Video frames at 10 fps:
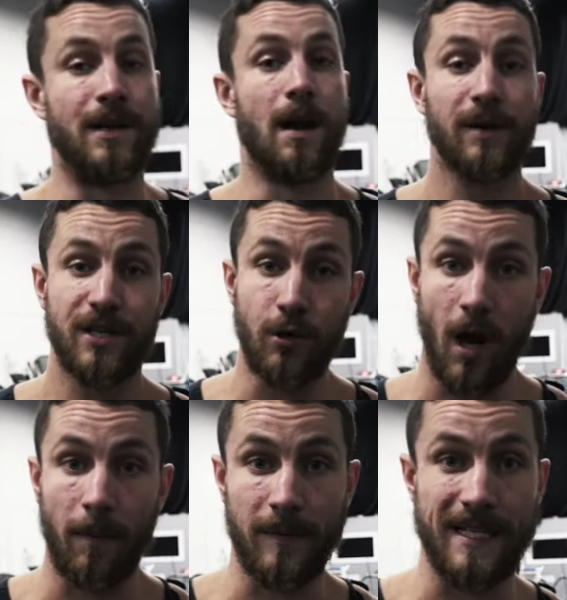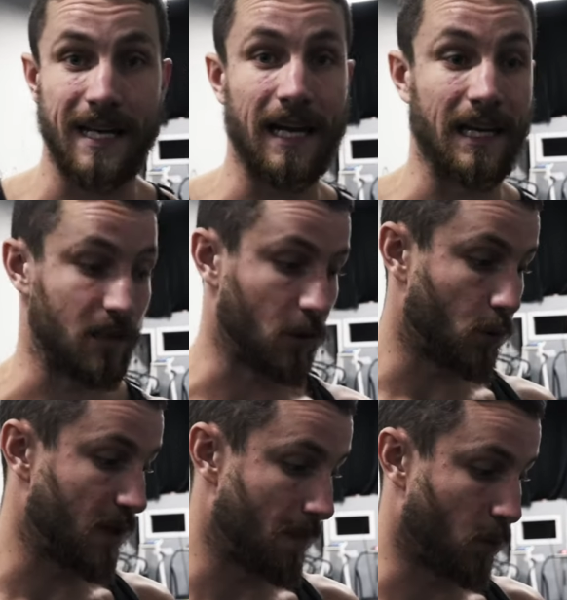Number 2 common mistake is
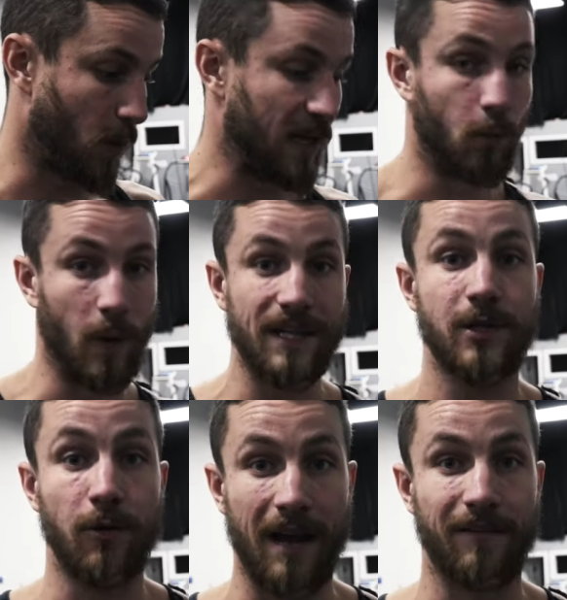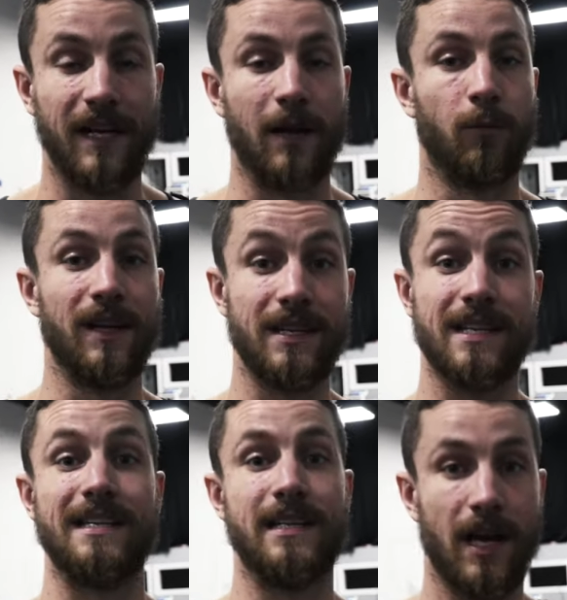loading up the weight way too heavy. And when this
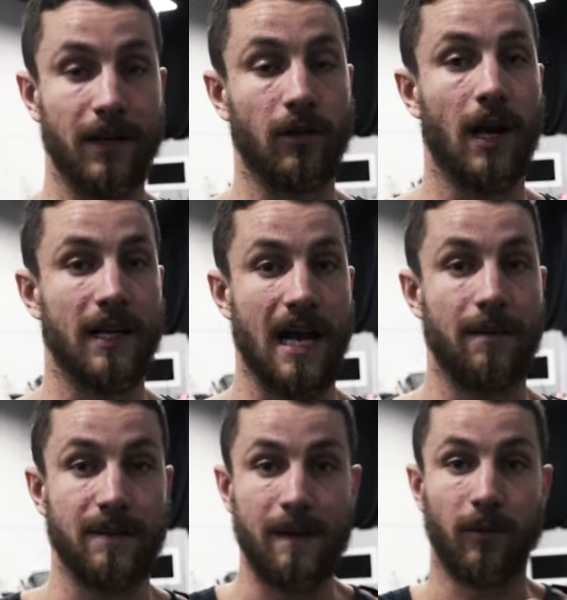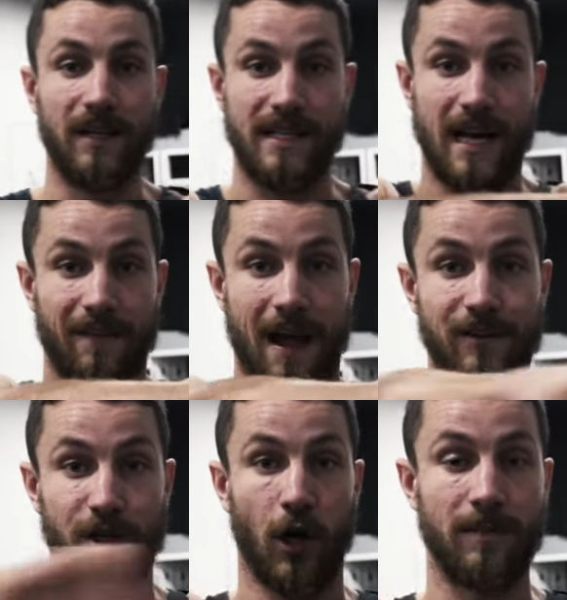is done, a lot of times people, instead of
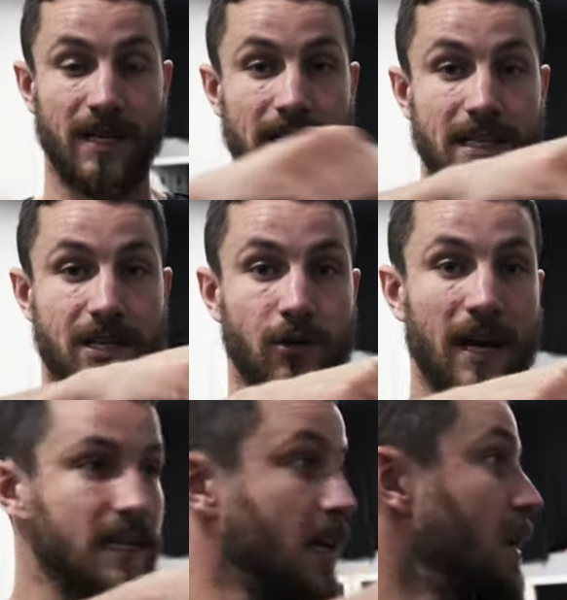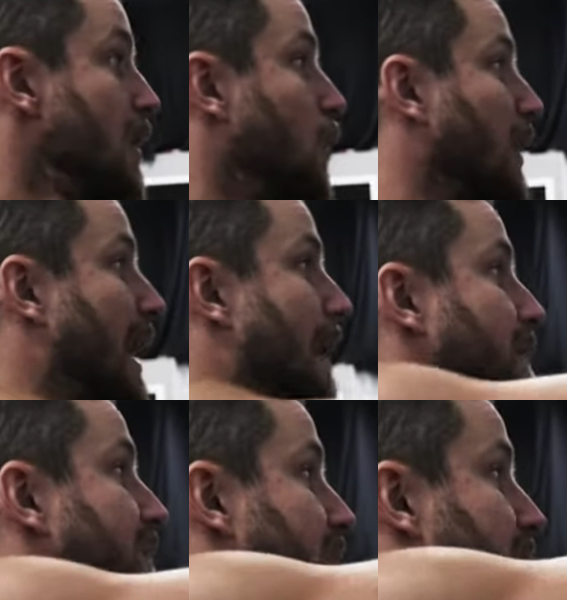having your arms nice and straight, what
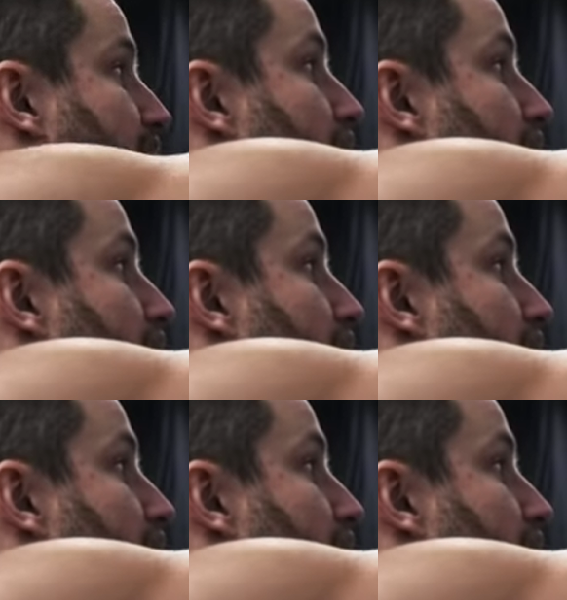happens is